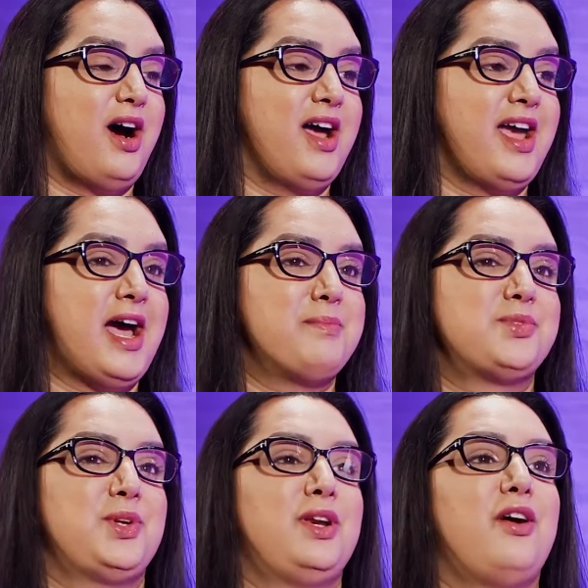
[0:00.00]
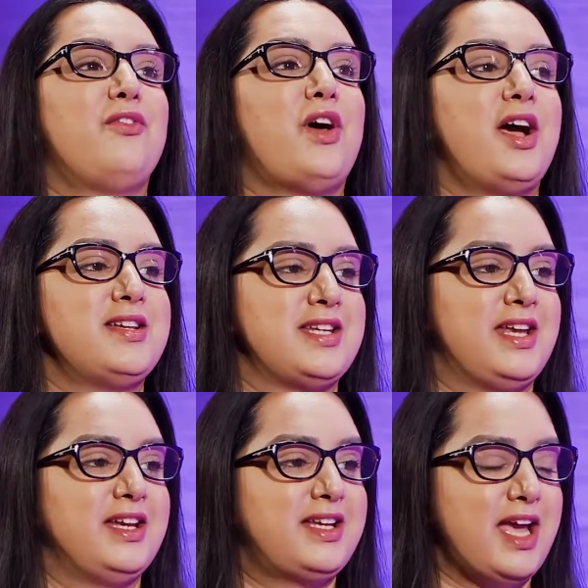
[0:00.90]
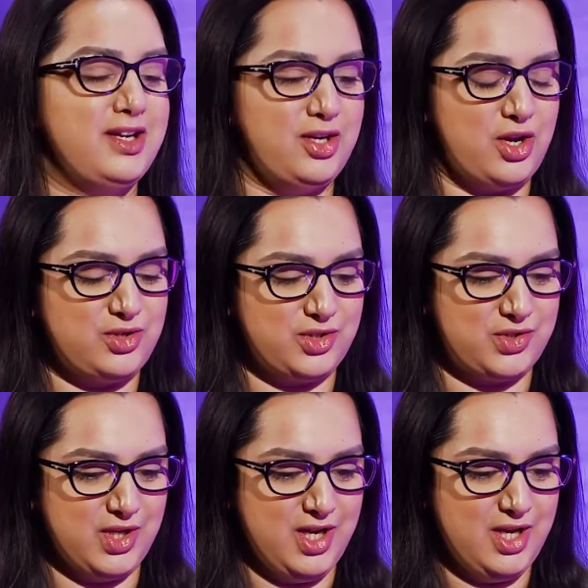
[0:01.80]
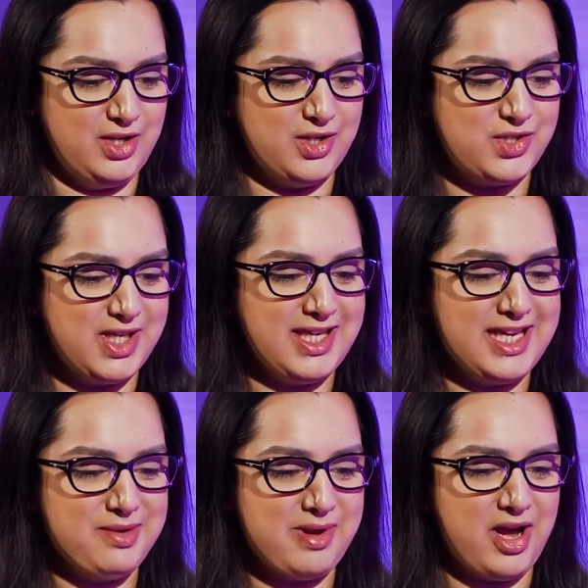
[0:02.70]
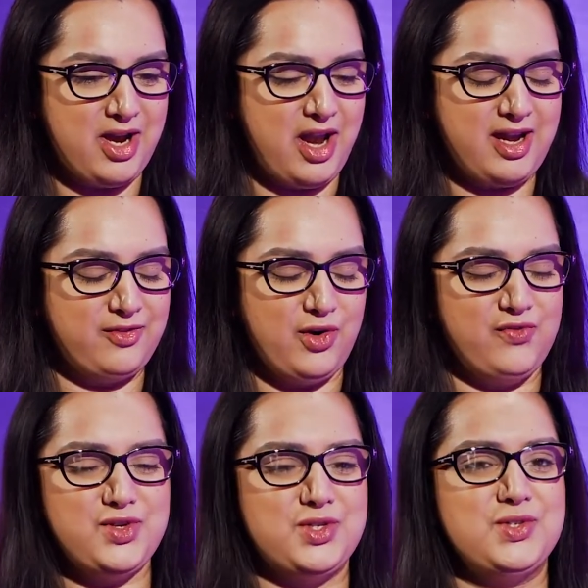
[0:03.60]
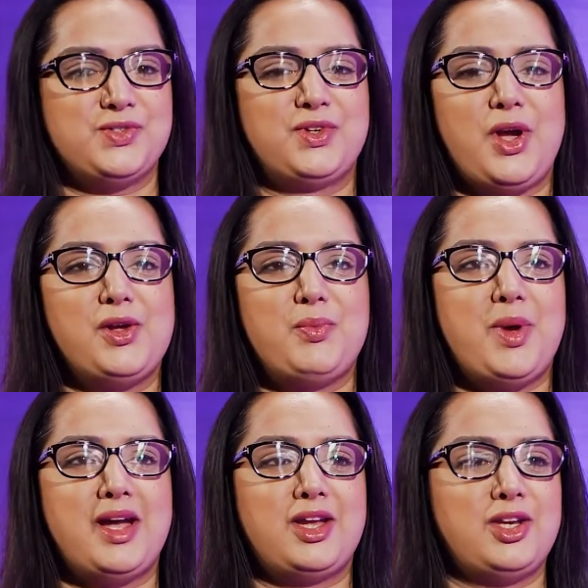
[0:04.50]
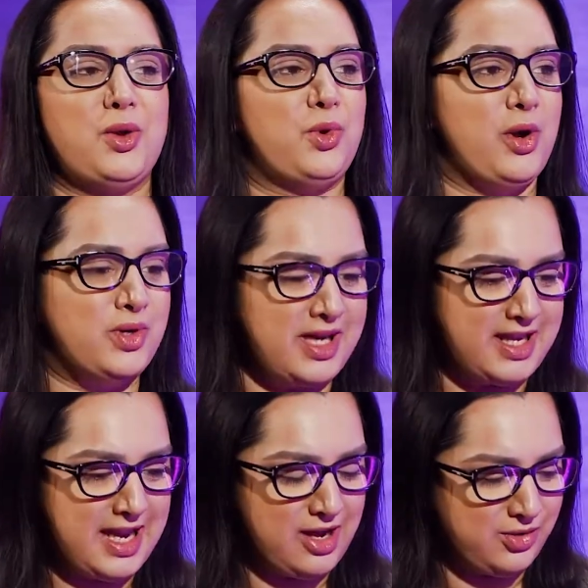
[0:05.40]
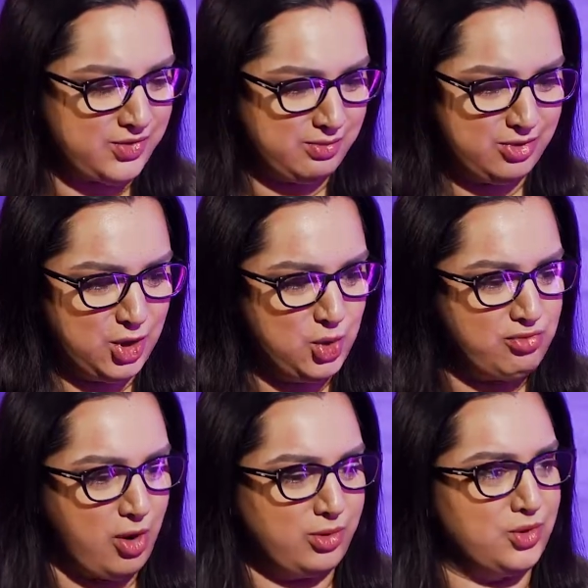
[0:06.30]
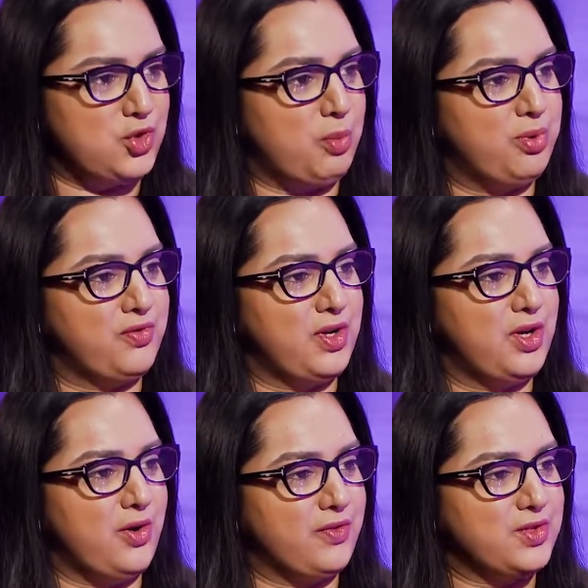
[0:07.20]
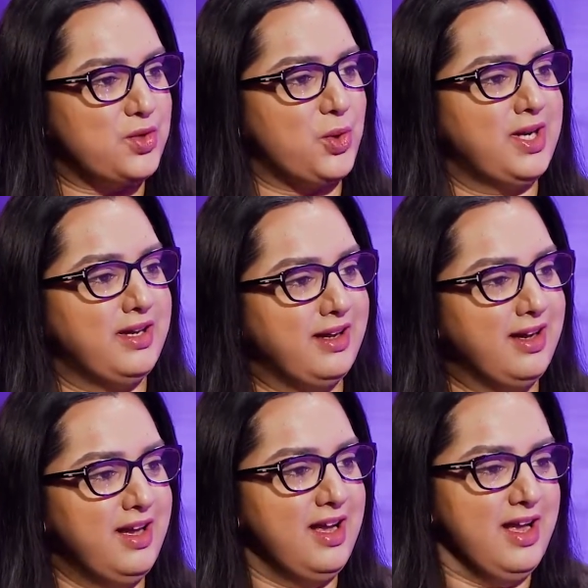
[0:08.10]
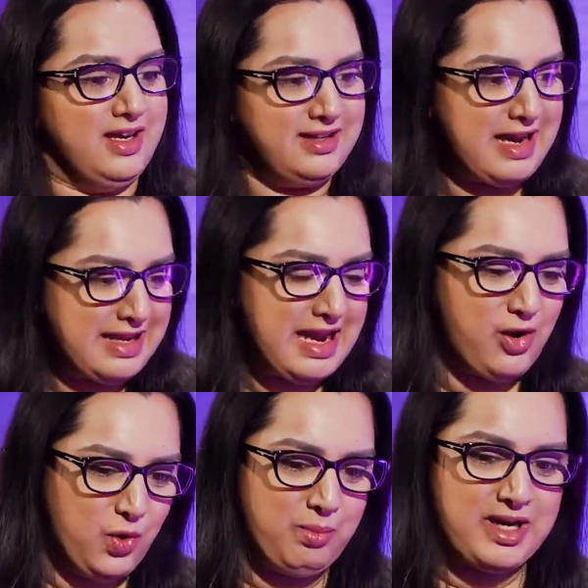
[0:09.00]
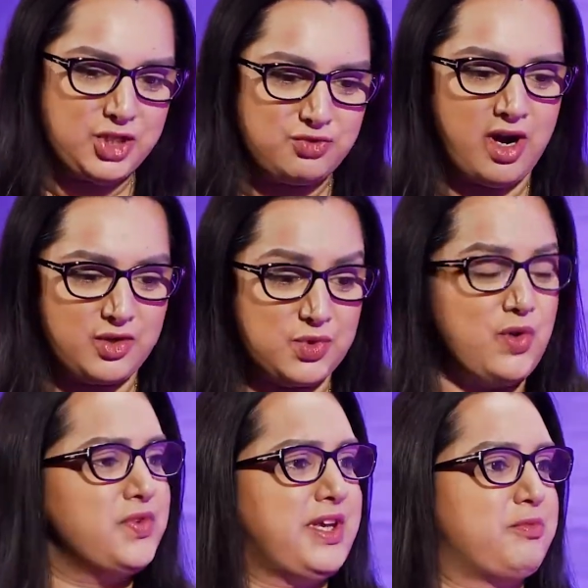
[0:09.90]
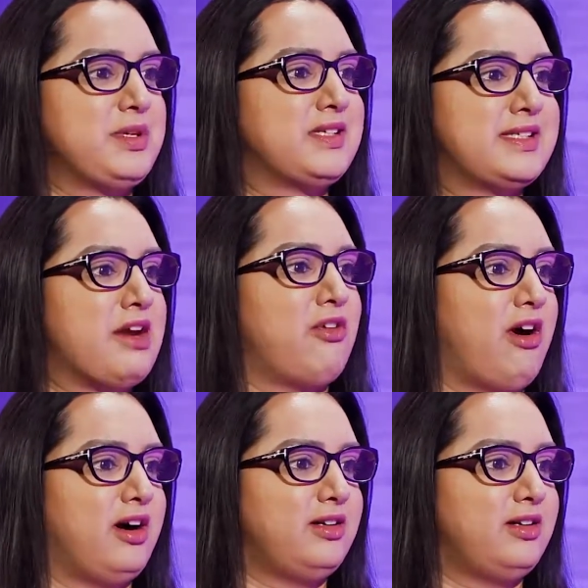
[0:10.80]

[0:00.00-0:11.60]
I absolutely love that idea. And again, just thinking about, and I've got visions of going back, where I would lay out some loo roll on the top of a toilet, lay out all my drugs, which obviously have to be sterile.